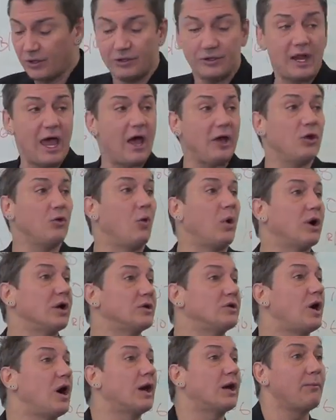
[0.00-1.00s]
Now you want to
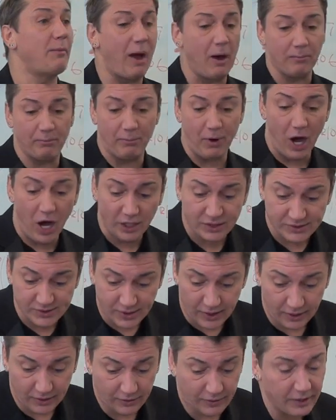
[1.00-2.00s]
talk about box
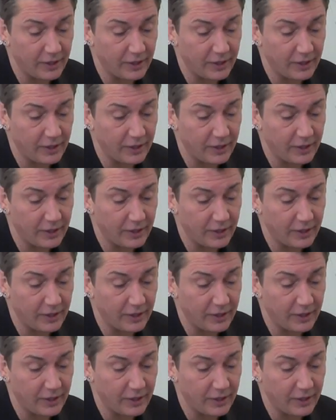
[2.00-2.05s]
color